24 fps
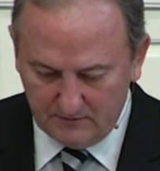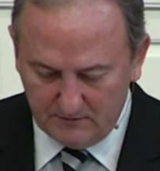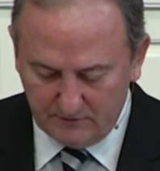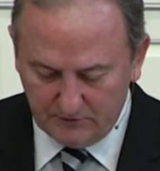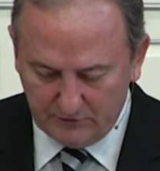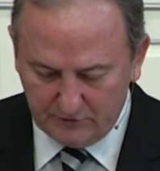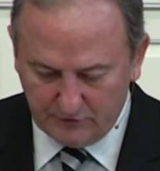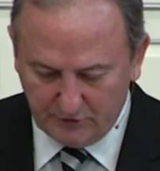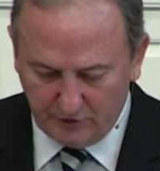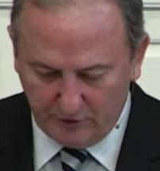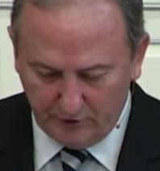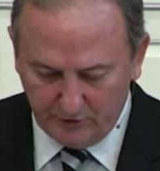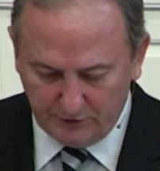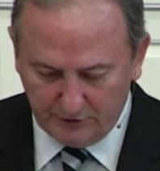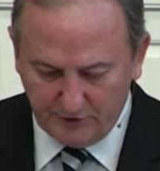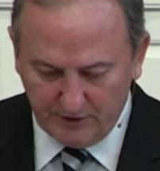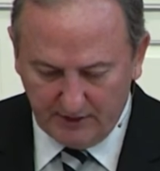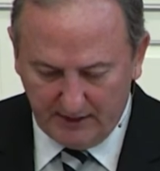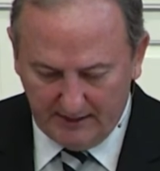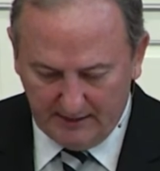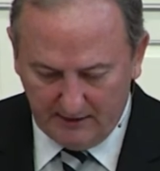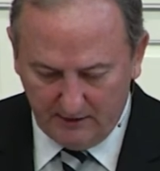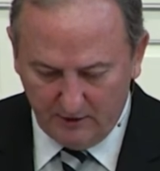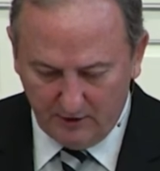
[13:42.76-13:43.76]
Search
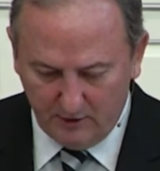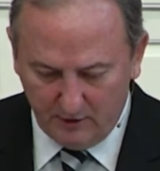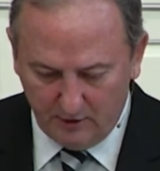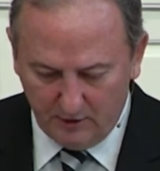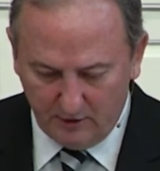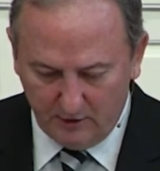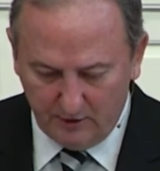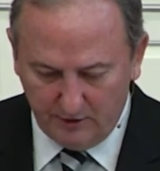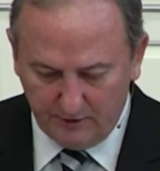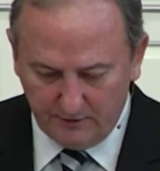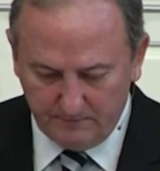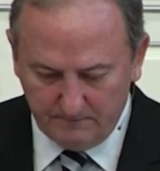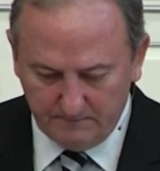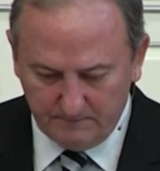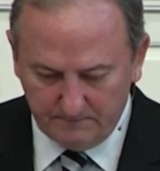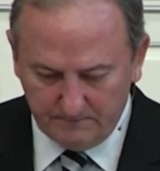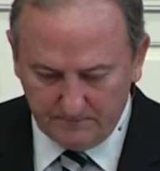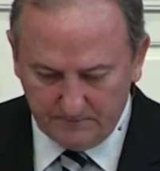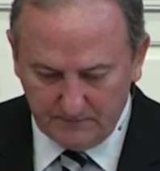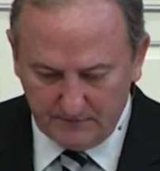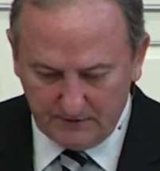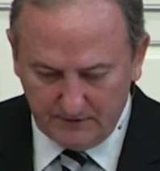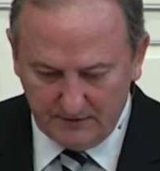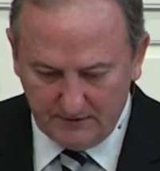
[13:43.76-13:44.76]
our heart
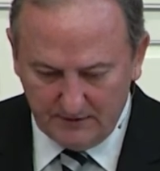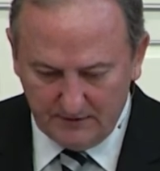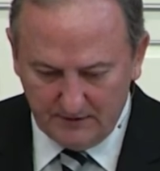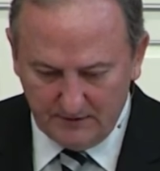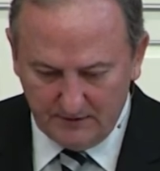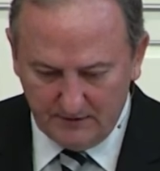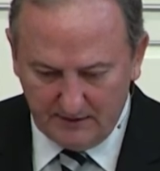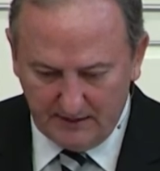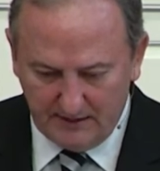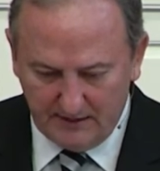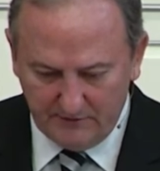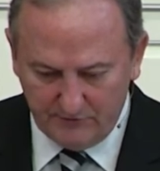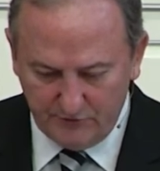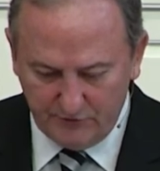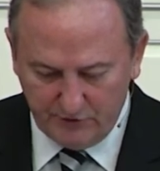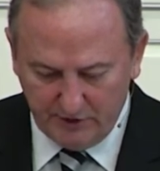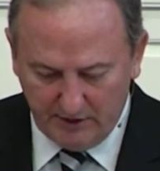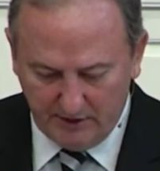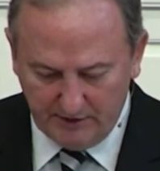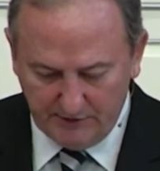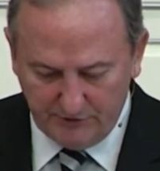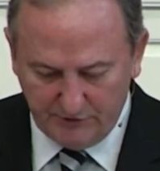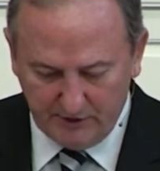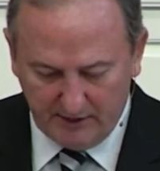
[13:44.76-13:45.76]
and
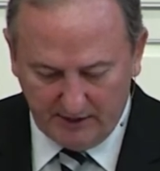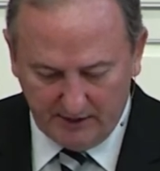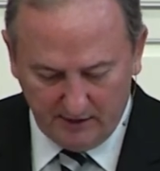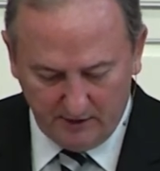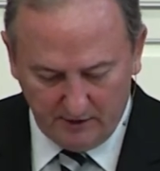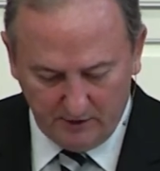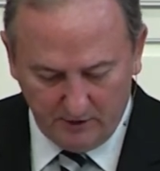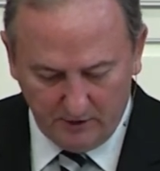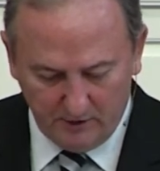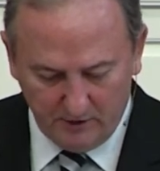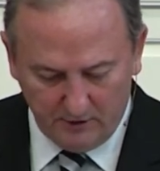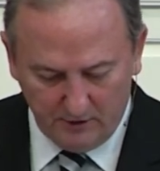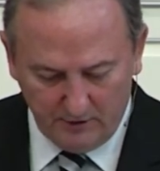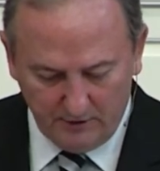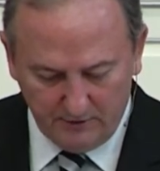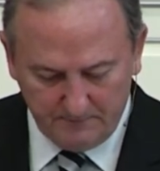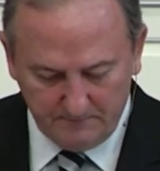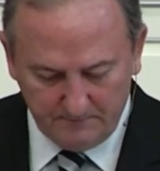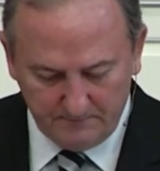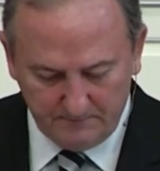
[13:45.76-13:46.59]
judge our heart